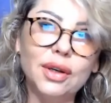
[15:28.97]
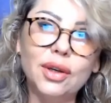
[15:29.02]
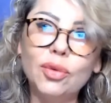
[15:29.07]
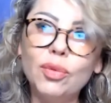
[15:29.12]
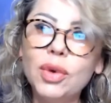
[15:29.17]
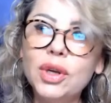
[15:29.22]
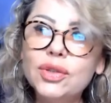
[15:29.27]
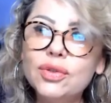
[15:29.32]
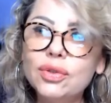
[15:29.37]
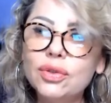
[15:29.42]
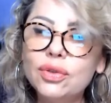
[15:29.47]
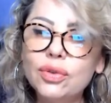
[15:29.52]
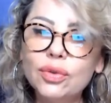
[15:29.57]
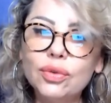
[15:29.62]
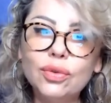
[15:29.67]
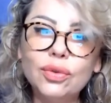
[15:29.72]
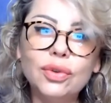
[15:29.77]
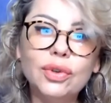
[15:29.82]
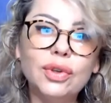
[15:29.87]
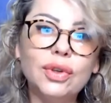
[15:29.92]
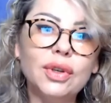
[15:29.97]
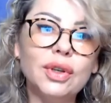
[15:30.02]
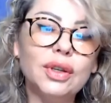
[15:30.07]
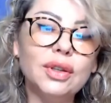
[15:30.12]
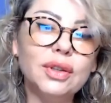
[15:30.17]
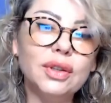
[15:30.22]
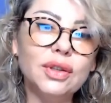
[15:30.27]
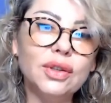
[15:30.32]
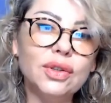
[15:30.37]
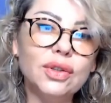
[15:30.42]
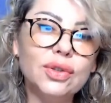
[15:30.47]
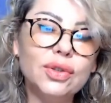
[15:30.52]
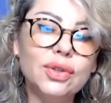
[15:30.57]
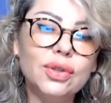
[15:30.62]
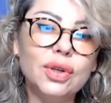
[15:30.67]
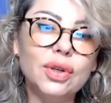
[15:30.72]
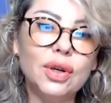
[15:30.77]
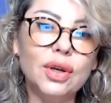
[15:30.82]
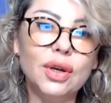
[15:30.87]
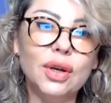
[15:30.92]
Imagine you're cooking a
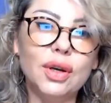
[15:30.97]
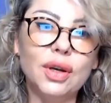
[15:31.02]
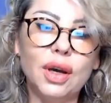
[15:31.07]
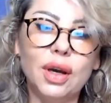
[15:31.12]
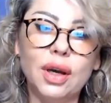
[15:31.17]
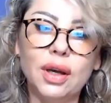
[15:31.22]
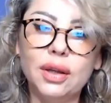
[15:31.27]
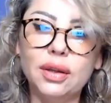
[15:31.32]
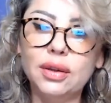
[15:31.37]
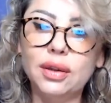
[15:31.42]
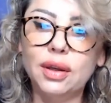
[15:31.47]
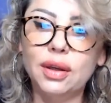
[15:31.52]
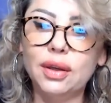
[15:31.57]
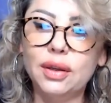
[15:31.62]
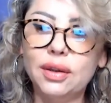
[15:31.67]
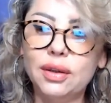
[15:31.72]
dish, and